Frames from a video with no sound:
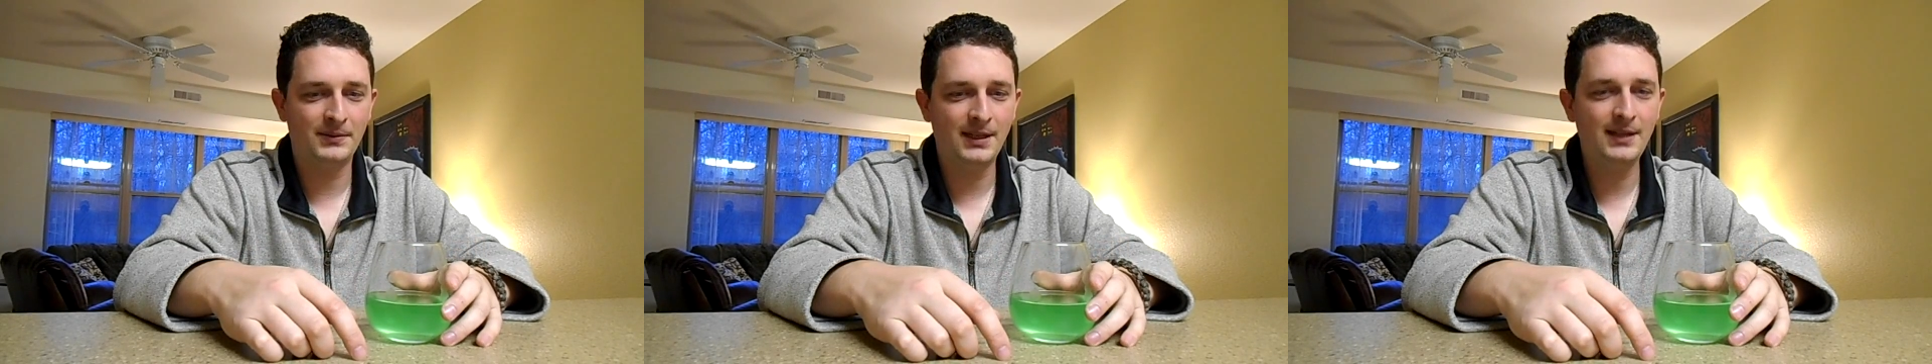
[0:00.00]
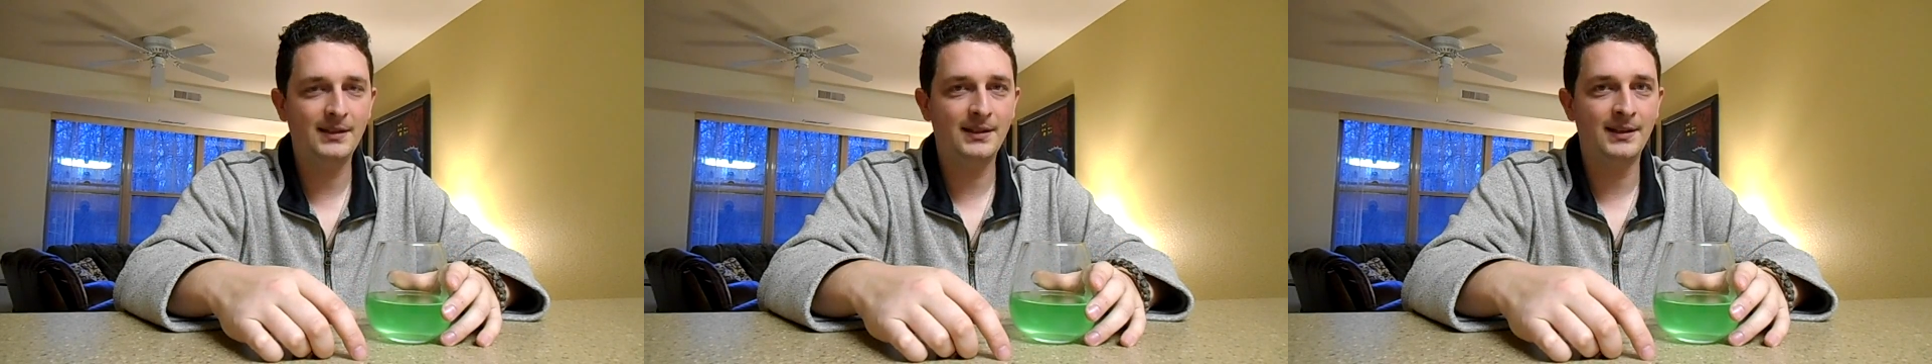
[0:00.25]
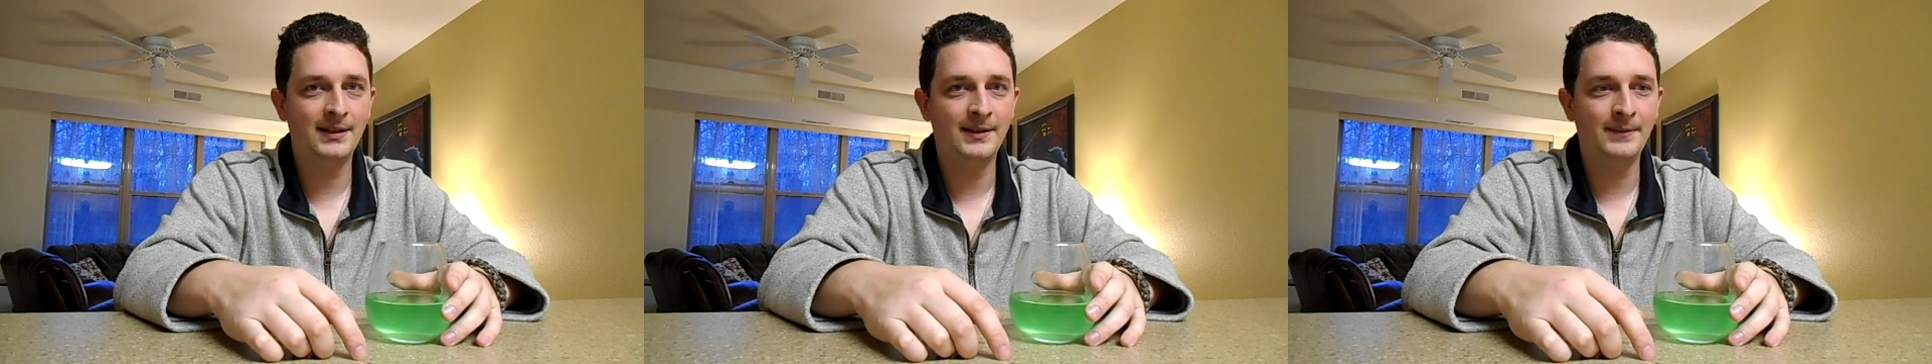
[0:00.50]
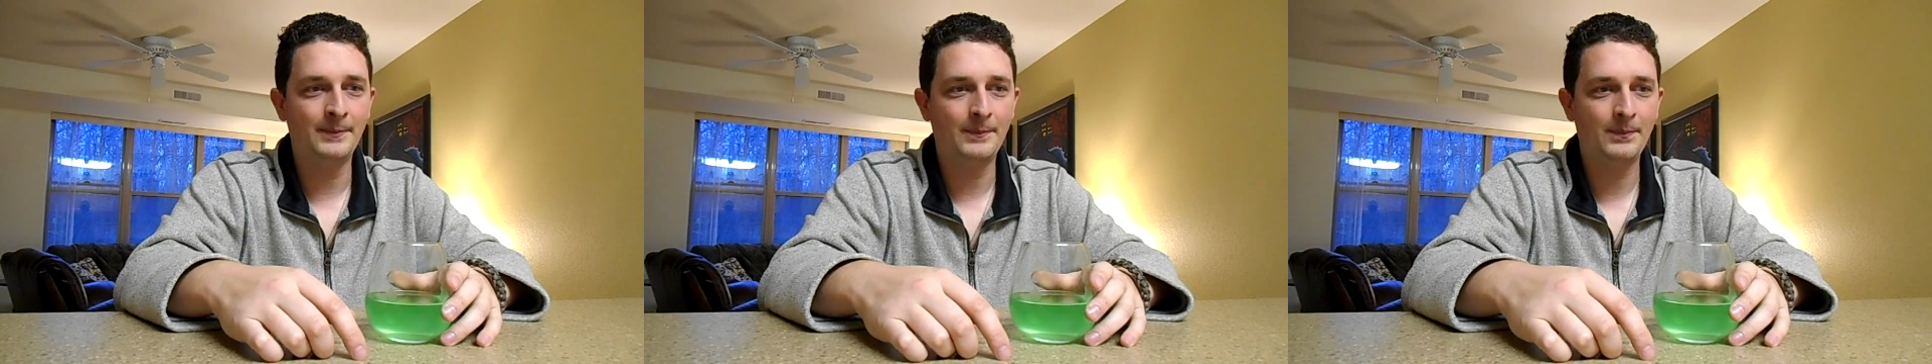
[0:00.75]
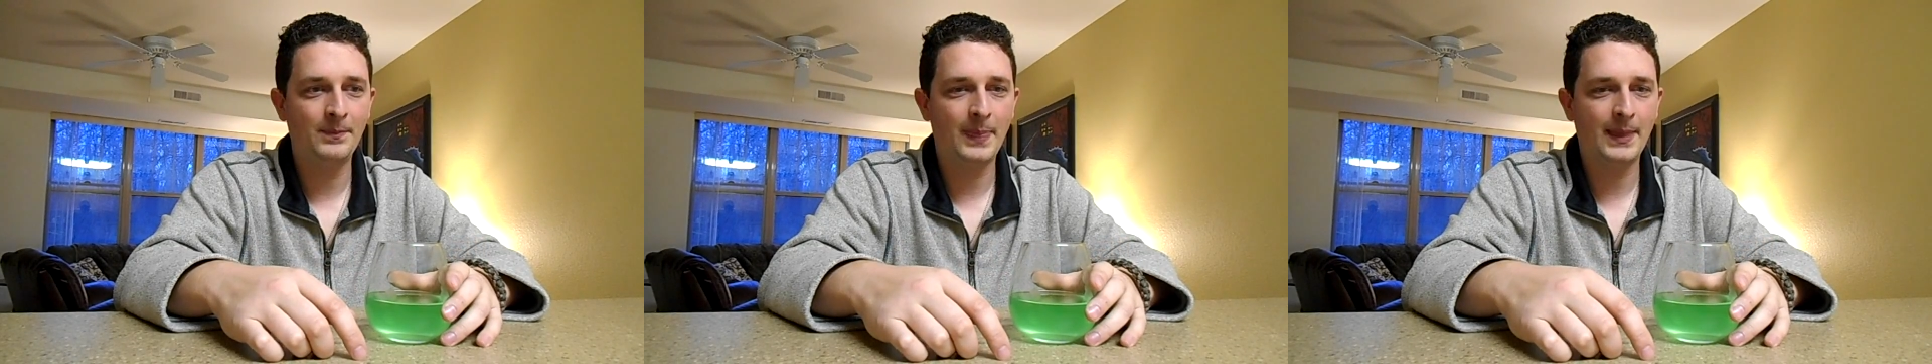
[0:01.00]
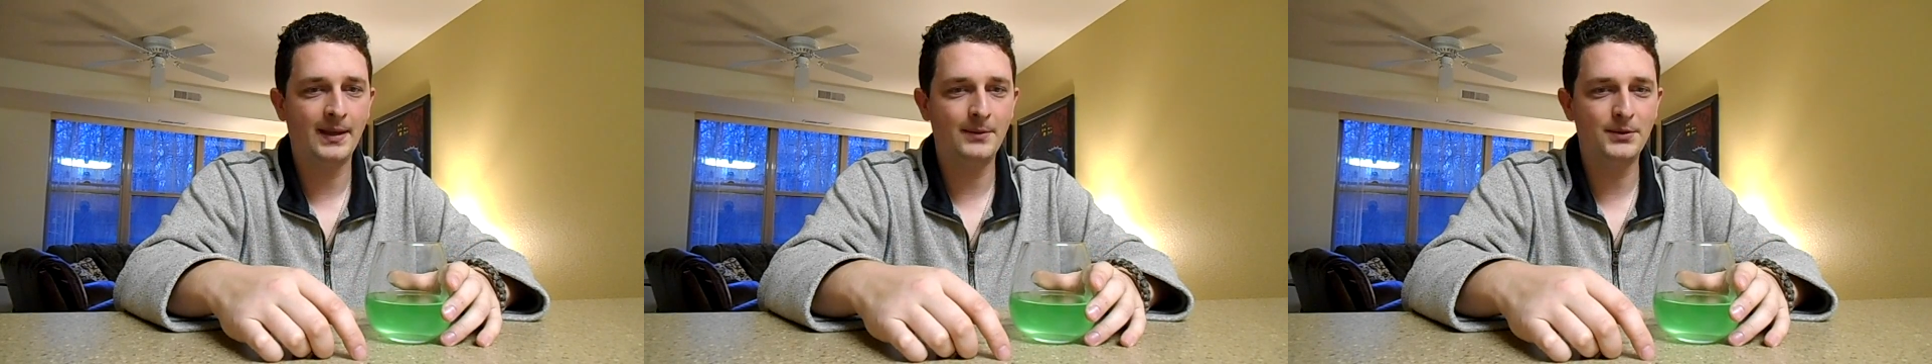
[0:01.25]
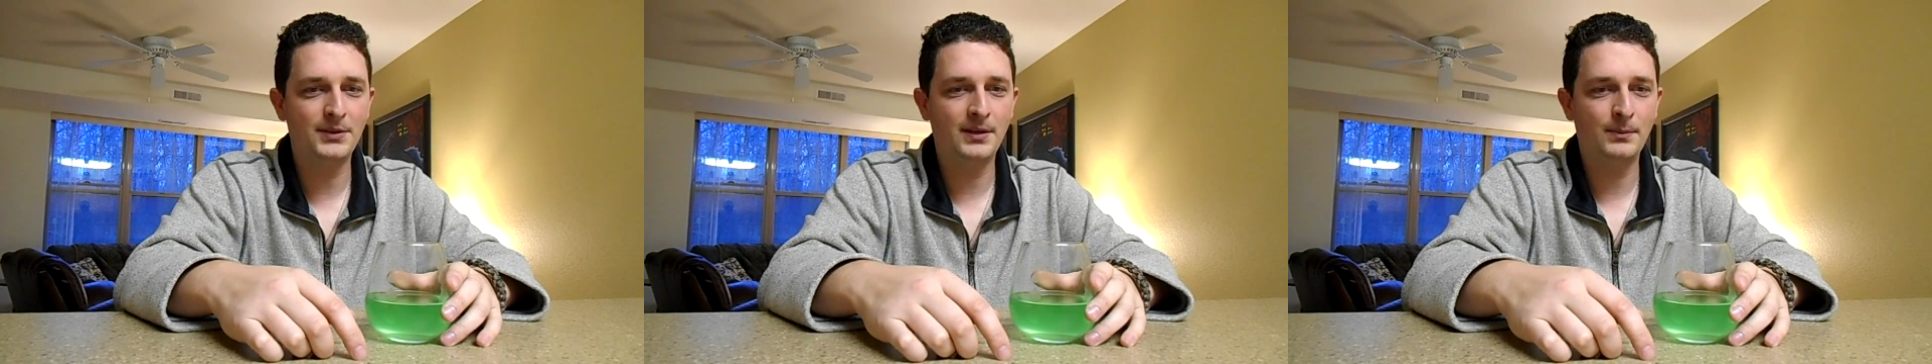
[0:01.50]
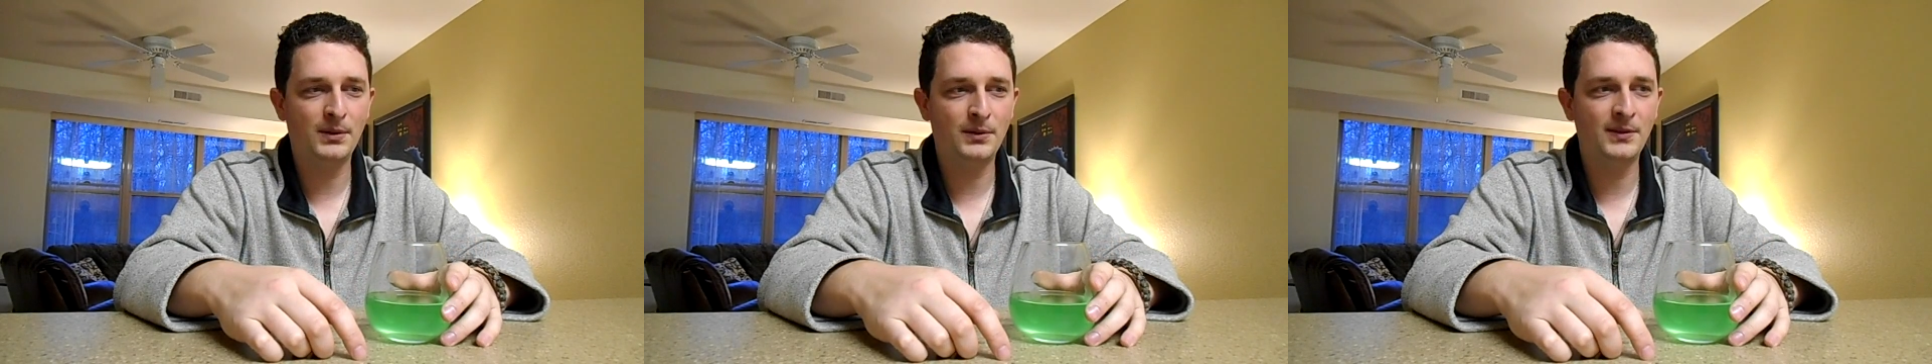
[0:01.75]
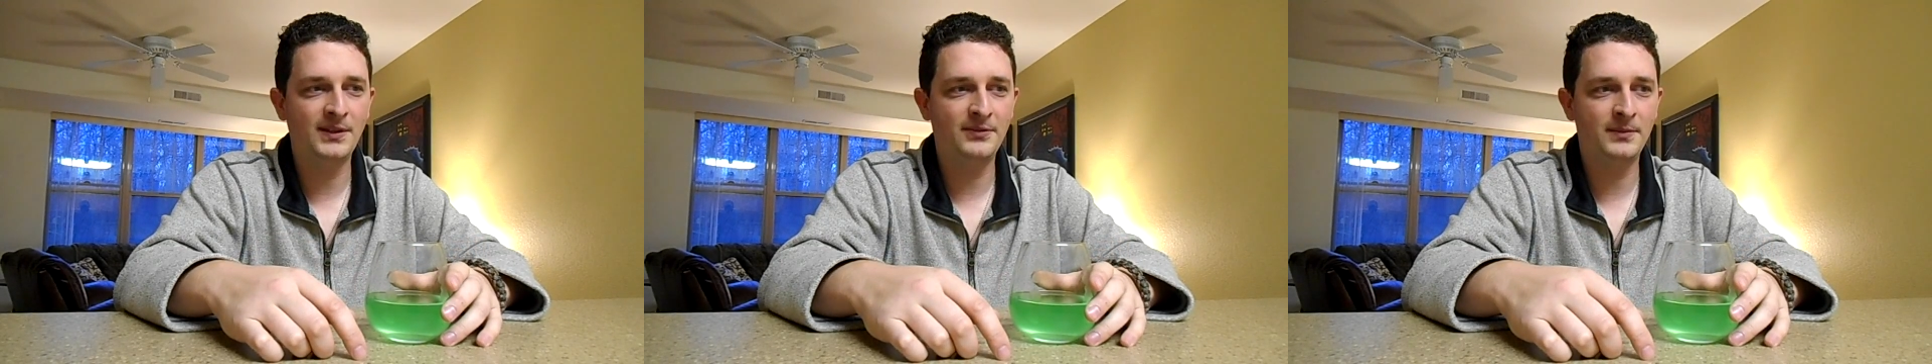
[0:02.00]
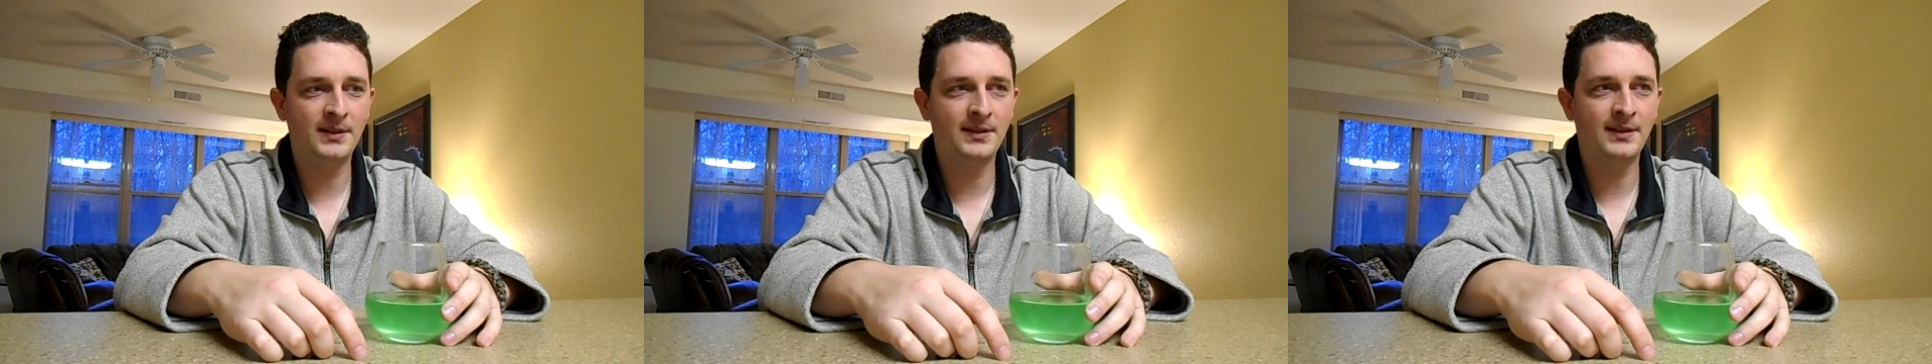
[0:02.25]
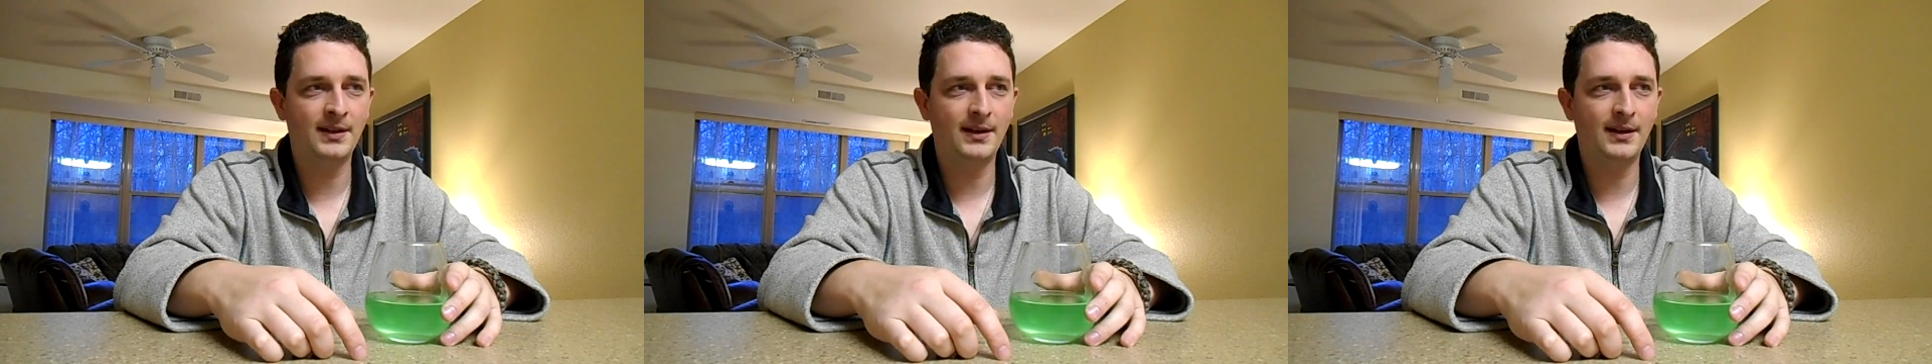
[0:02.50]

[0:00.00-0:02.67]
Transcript: lately I've been trying to pull away from it,